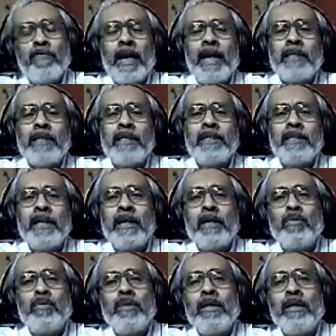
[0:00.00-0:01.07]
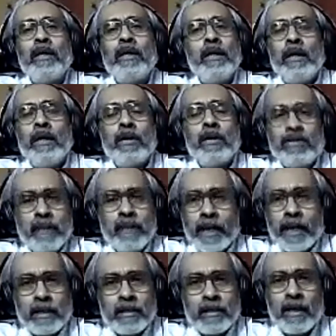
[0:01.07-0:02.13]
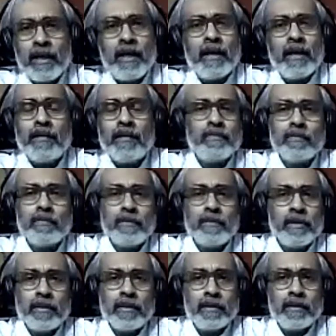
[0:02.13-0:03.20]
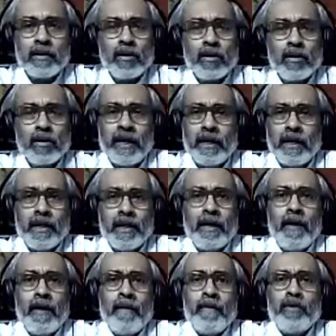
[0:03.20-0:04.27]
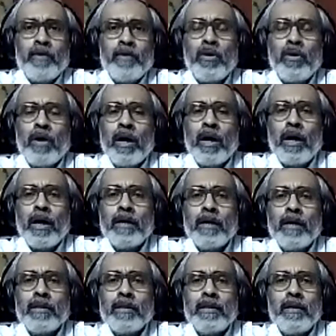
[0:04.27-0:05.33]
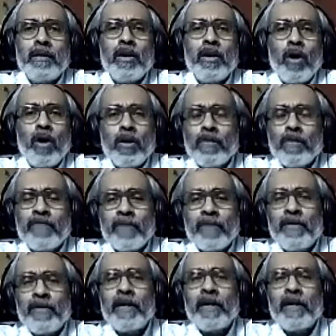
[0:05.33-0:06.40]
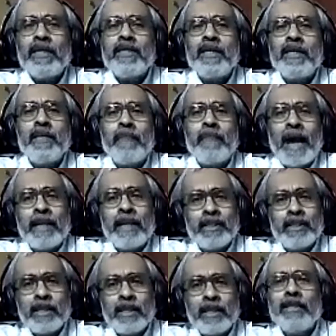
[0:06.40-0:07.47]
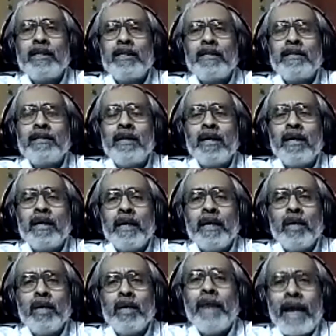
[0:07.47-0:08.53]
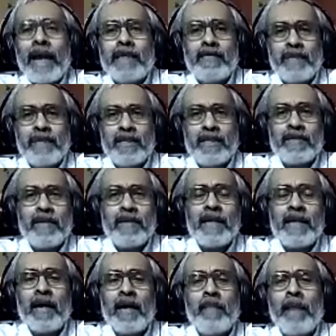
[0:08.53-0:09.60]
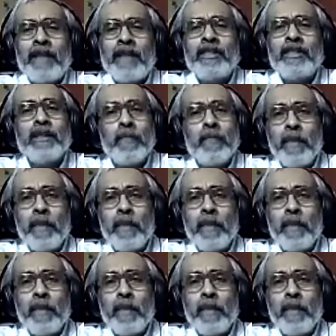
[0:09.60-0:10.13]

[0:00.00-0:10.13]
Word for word: they could contract the uh, COVID. So uh, there are a lot of difficulties in managing the human activities, right? Uh, managing the people,